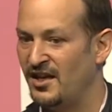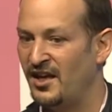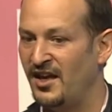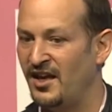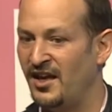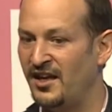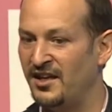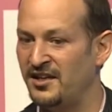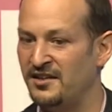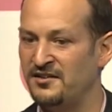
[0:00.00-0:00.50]

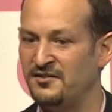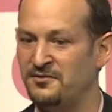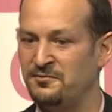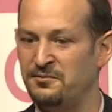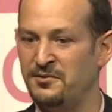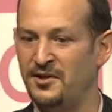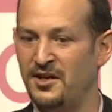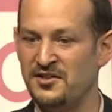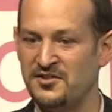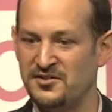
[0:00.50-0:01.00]
and
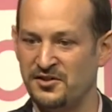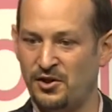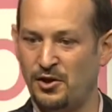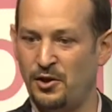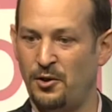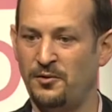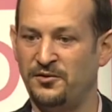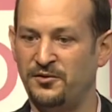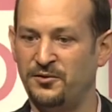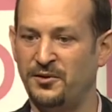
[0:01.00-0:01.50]
runs the
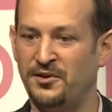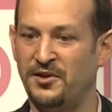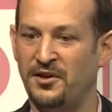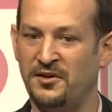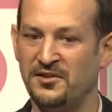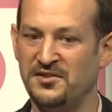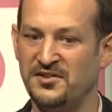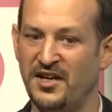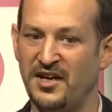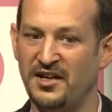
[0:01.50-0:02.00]
clothes through another
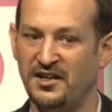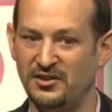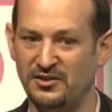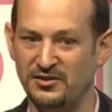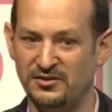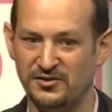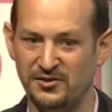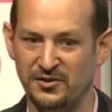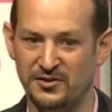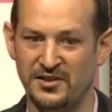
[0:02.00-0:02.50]
cycle
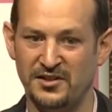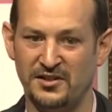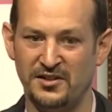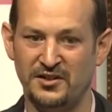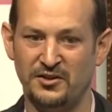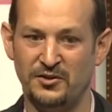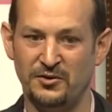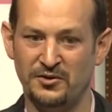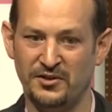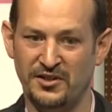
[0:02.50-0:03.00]
so that they
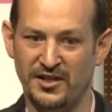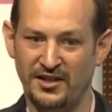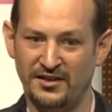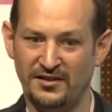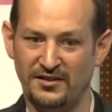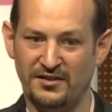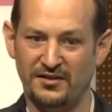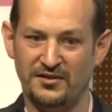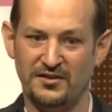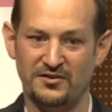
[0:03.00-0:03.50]
don't
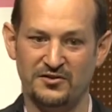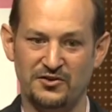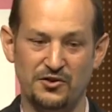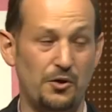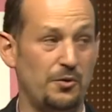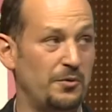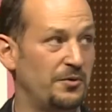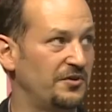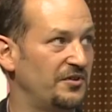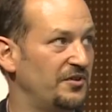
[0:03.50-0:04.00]
get
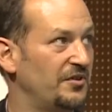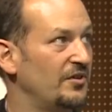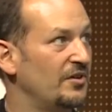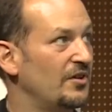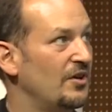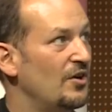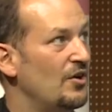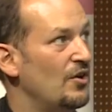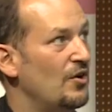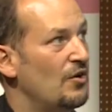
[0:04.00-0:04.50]
soaked.
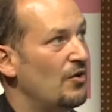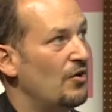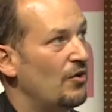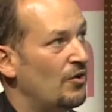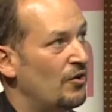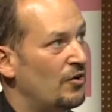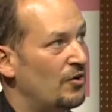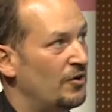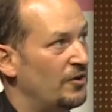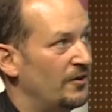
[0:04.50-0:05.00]

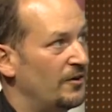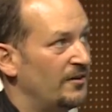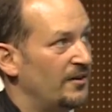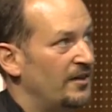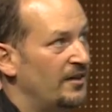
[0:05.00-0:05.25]
Or